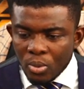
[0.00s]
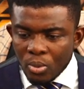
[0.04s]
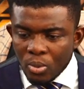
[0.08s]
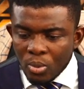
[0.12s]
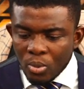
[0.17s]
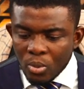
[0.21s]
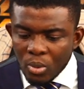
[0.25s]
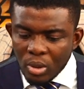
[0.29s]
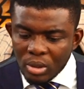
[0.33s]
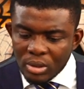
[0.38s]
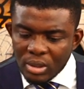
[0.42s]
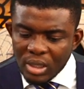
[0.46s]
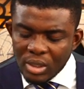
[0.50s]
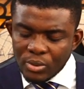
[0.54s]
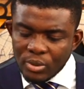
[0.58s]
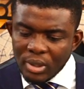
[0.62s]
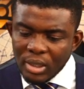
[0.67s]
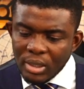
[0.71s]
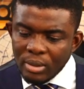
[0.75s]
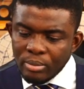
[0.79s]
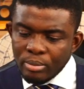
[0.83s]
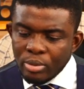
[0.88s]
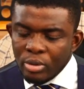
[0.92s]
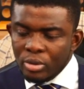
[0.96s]
what
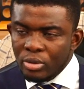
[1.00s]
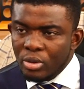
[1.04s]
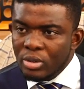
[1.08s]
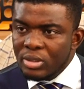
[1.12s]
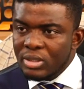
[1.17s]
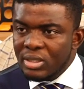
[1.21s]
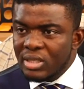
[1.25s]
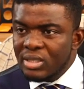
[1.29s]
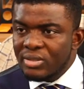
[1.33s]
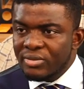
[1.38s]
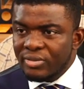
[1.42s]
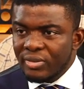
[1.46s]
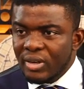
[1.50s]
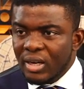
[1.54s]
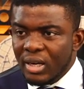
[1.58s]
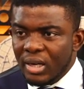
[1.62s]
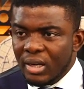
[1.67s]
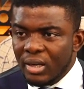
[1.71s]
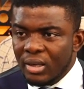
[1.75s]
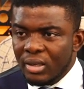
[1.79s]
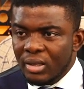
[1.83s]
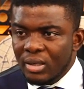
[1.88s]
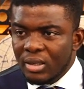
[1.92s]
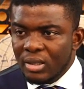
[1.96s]
actually brought us this
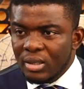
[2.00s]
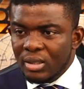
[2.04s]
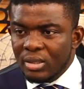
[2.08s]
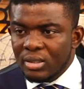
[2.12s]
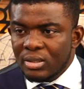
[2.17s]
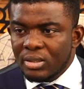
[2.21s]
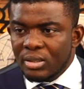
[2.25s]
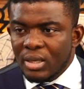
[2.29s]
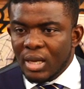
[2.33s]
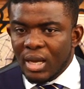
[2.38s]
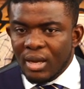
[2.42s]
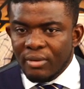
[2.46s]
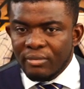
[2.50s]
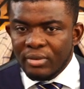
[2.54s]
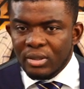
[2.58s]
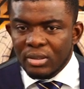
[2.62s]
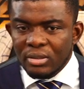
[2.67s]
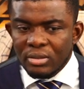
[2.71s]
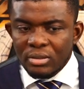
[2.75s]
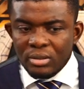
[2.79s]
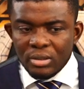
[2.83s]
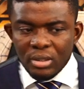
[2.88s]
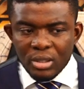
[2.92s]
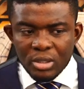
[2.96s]
far is
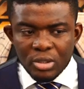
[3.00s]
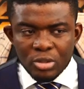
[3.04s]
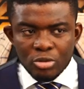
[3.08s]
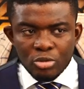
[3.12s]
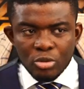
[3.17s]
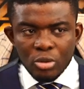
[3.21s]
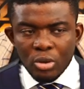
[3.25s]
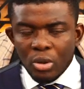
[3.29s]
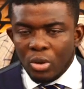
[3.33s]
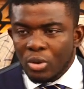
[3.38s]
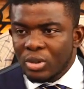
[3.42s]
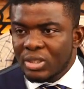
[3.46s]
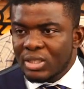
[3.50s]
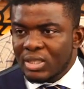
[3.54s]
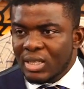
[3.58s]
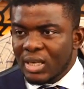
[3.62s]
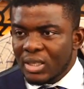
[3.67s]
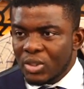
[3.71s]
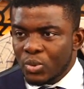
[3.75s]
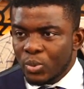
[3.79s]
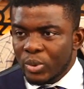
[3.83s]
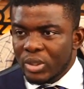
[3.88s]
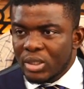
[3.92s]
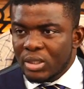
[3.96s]
having a strong
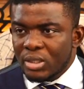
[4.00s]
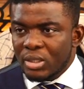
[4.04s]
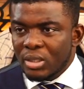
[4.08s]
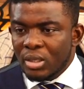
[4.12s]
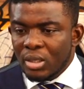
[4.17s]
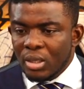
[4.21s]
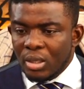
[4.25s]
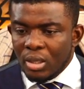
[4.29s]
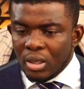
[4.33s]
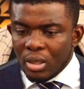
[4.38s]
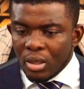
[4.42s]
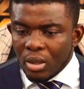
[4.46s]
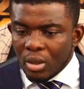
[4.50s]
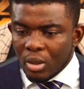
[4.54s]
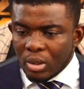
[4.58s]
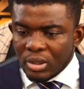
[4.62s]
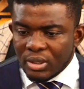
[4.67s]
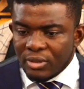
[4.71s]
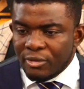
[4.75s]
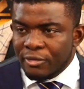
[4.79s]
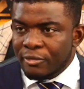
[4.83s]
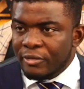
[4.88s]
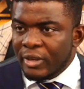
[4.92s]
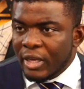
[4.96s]
contact with
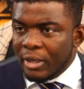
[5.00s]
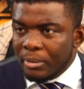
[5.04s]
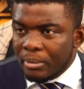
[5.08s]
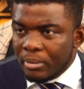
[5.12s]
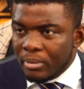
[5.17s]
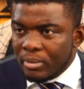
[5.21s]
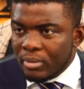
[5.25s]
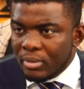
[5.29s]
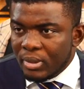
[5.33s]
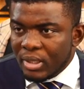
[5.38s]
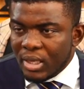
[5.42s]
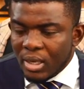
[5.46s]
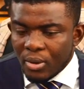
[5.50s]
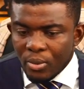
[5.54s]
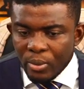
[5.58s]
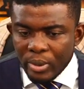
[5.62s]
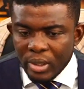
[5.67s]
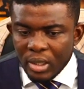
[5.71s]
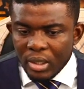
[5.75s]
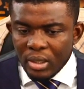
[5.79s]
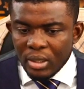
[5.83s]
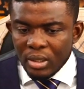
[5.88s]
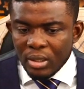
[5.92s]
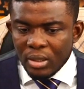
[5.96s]
other firms that
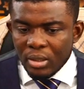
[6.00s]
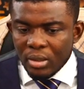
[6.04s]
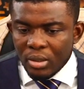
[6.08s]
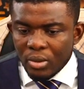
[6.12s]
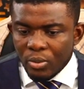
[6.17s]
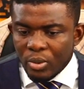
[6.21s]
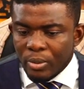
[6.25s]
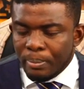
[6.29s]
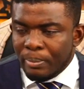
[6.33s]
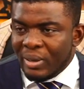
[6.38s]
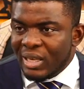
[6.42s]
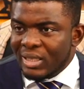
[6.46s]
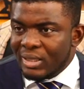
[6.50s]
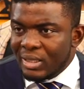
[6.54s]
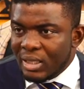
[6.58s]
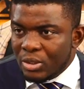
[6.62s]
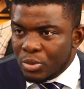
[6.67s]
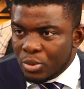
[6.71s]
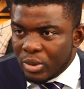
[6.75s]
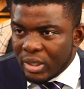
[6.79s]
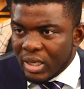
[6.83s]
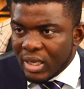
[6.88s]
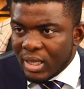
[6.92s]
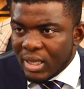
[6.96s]
we partner
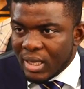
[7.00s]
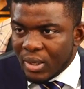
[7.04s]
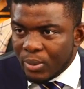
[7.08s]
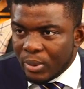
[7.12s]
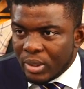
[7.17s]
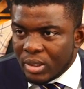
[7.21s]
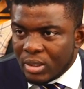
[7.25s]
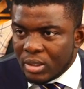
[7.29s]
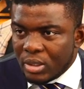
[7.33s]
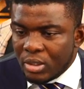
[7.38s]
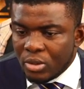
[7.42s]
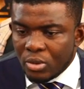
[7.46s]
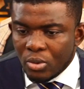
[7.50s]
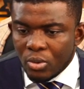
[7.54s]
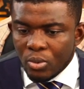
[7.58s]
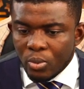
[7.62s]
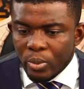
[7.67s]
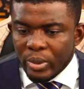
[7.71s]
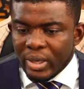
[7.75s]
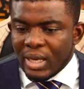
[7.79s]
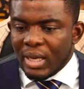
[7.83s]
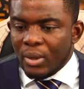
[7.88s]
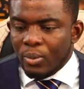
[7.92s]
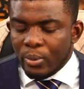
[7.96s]
together with. You know,
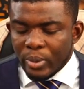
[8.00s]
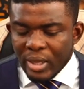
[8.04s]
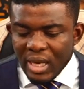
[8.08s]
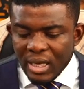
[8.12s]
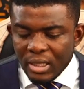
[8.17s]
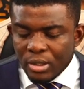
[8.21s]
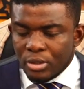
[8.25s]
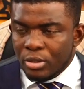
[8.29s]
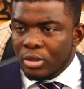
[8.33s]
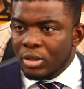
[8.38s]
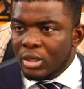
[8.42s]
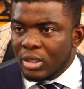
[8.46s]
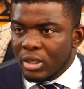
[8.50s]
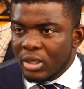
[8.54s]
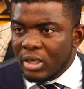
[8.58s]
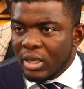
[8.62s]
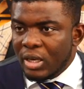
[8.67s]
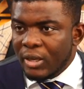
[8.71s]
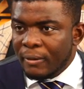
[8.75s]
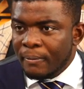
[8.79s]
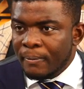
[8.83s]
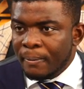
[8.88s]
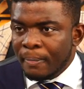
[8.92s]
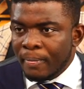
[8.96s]
we are in Turkey
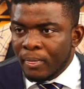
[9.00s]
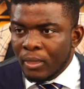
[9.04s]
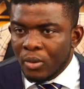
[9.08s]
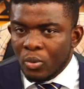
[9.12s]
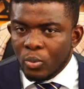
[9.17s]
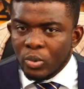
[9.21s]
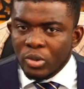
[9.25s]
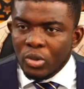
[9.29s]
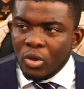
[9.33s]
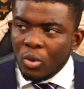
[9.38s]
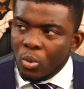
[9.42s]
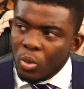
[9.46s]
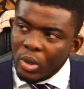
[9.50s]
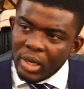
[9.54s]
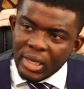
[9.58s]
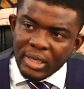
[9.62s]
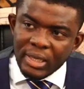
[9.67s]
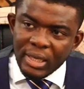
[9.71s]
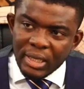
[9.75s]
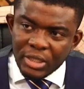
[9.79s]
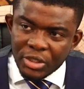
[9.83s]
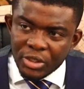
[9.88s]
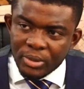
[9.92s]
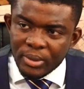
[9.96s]
here. We don't work in
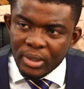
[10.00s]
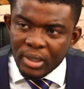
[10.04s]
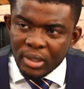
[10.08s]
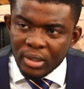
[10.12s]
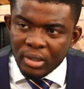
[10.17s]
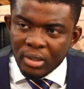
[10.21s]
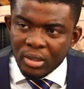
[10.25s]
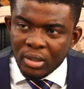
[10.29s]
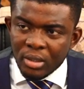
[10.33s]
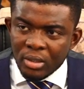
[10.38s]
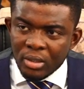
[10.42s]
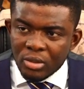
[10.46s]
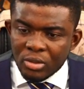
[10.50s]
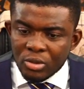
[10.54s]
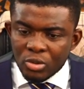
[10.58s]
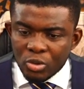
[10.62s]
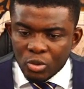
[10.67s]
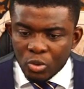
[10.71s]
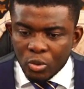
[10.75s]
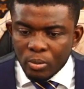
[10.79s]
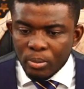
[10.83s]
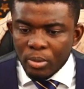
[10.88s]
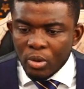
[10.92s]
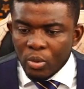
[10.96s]
Nigeria.
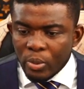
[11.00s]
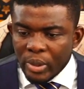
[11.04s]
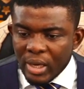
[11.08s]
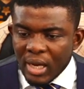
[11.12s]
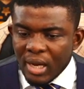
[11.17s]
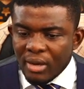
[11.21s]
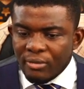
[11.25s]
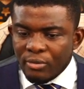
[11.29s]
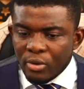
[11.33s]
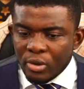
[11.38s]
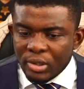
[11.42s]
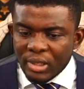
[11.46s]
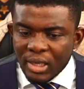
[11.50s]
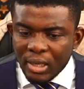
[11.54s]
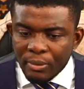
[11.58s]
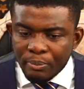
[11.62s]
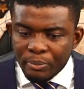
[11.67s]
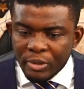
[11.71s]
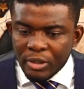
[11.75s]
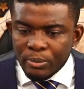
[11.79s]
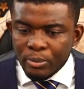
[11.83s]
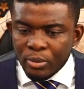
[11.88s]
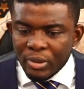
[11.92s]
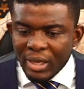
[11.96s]
So, but we have other
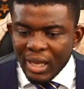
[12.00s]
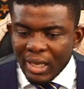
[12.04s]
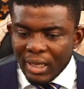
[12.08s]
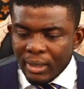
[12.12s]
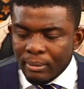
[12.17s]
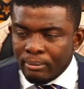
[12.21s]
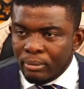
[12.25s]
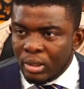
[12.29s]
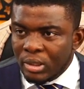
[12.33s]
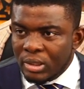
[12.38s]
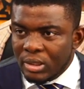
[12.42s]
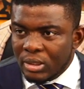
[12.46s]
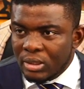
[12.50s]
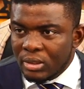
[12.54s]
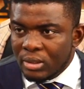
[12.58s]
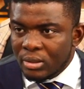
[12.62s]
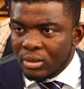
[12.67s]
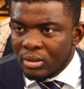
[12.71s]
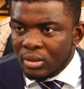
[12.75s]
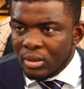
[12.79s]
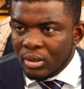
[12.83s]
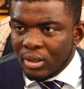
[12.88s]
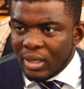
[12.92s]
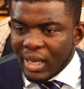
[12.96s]
people like a body,
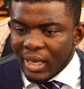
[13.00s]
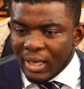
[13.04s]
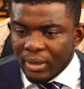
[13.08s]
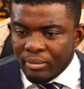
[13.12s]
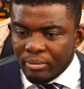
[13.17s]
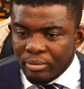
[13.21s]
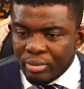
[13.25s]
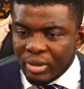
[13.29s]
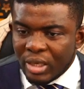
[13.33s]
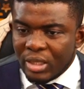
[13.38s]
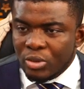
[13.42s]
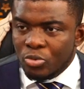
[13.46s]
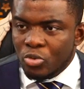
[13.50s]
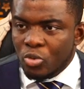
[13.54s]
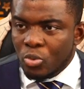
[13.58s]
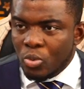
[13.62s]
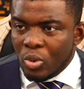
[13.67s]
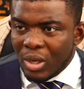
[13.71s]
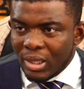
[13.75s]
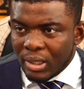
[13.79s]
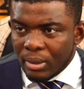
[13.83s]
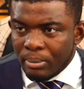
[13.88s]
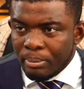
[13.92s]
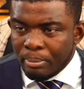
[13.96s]
like a branch
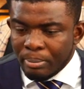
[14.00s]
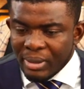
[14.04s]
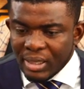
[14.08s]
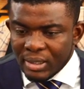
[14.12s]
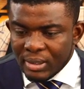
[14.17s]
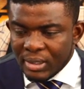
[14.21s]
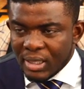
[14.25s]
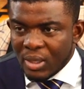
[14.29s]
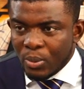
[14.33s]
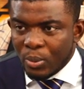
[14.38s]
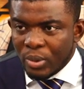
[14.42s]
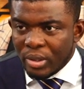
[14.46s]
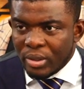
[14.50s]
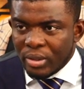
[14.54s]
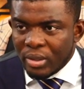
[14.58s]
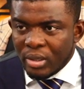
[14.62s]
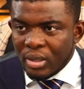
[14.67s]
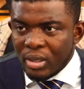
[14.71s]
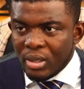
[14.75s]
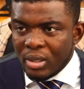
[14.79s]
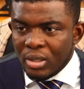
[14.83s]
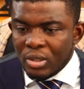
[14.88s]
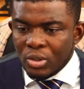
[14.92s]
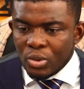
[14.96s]
we partner with.
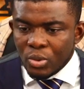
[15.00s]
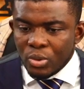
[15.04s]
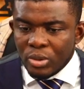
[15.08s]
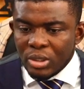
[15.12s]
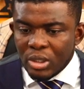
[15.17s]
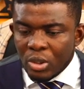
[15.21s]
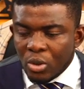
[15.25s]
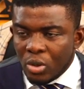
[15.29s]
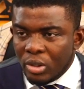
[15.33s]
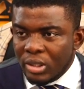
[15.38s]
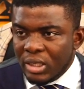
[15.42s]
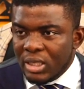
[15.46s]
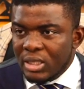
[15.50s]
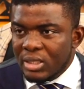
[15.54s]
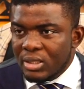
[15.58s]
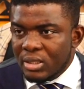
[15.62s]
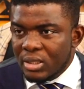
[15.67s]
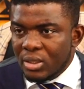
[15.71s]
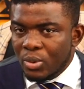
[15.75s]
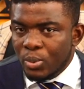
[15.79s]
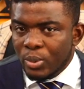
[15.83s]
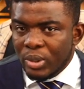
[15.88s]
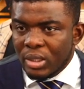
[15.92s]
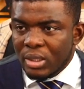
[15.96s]
So the
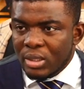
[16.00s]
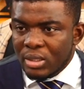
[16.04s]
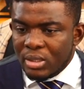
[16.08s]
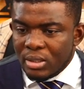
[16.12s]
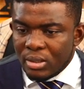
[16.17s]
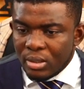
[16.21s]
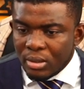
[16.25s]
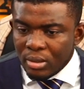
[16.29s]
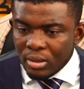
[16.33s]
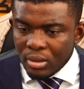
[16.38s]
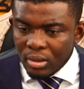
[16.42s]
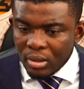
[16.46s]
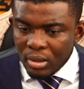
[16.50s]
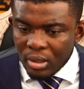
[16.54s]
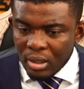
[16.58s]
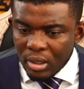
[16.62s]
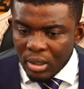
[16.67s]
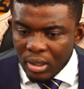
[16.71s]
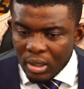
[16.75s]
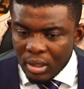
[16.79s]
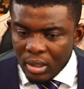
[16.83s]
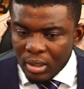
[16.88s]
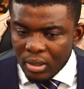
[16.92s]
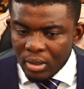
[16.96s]
honesty with
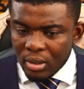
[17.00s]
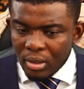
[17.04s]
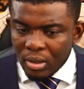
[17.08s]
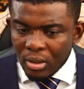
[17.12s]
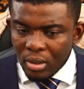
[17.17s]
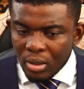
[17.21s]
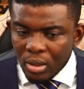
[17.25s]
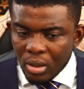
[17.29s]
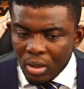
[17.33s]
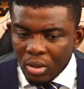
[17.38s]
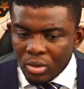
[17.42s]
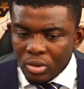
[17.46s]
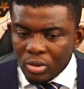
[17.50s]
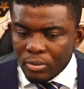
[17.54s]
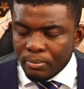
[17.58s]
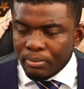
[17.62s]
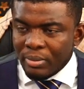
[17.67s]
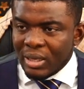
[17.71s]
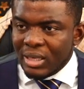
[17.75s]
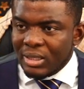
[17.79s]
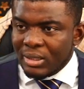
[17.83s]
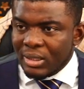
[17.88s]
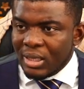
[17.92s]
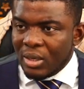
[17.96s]
us
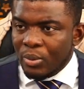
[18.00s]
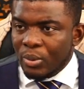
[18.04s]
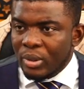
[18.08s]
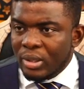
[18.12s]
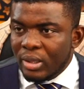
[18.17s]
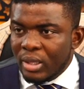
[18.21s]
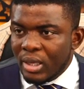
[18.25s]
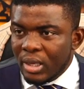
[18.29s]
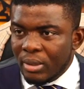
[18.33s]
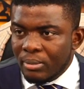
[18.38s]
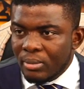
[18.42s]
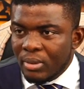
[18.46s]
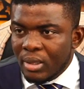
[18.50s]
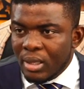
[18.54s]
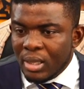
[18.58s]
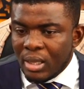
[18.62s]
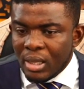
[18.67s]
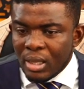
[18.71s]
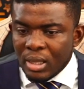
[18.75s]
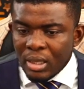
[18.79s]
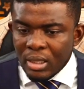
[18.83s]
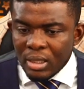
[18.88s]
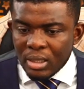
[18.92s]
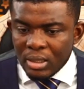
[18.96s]
partner with them
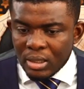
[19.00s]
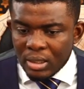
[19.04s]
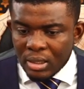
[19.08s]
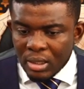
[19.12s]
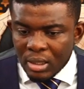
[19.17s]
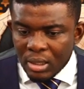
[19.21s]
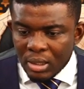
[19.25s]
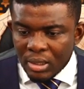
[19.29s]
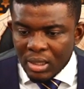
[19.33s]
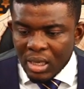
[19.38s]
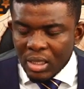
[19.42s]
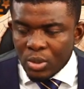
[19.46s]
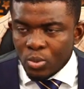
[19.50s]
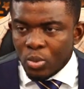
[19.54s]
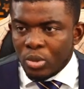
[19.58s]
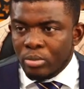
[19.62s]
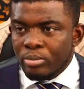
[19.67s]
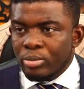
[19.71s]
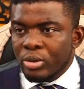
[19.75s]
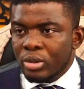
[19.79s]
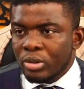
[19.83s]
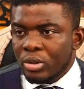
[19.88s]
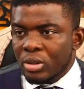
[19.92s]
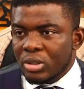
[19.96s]
as
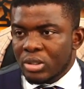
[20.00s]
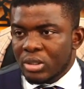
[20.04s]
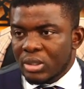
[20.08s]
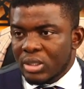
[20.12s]
what brought us